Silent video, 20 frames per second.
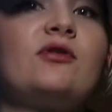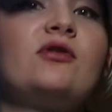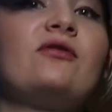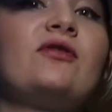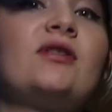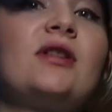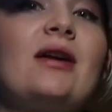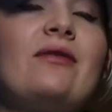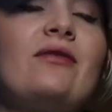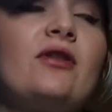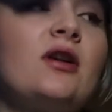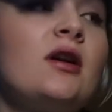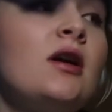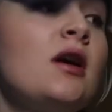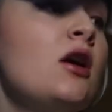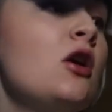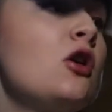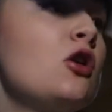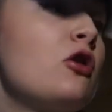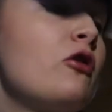stuff together.
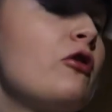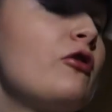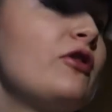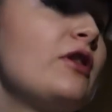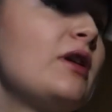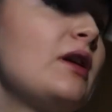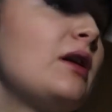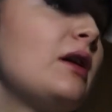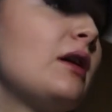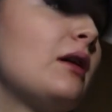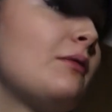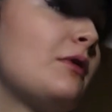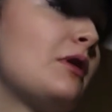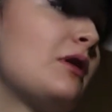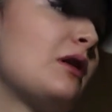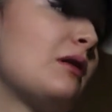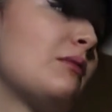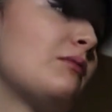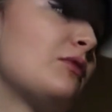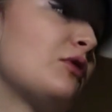Currently,
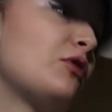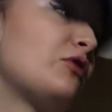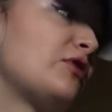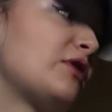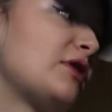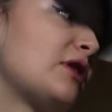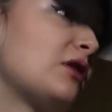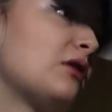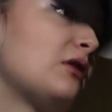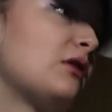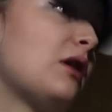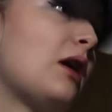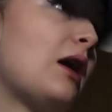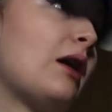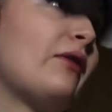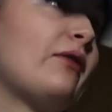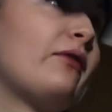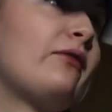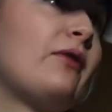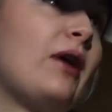until
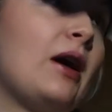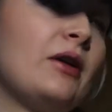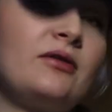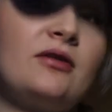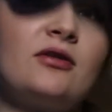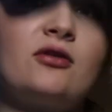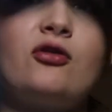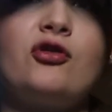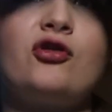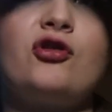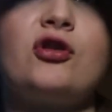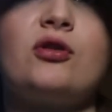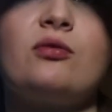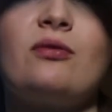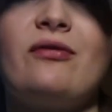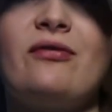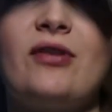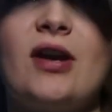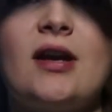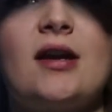I've had discussions
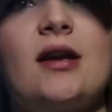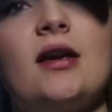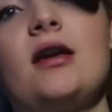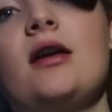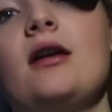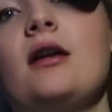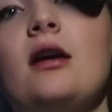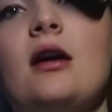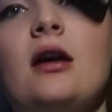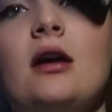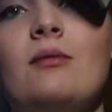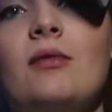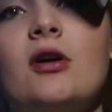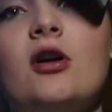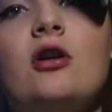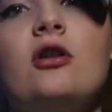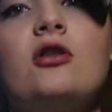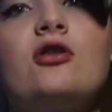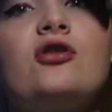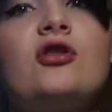with Vic, my
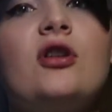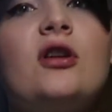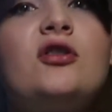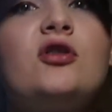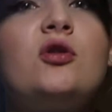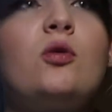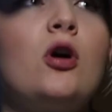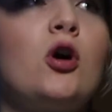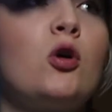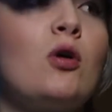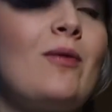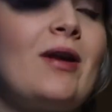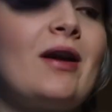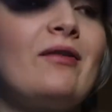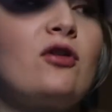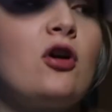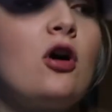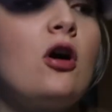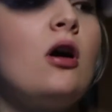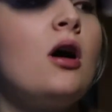coach, as to what equipment
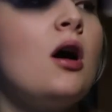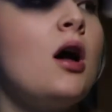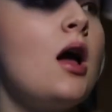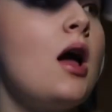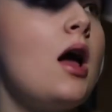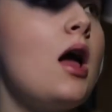I've got,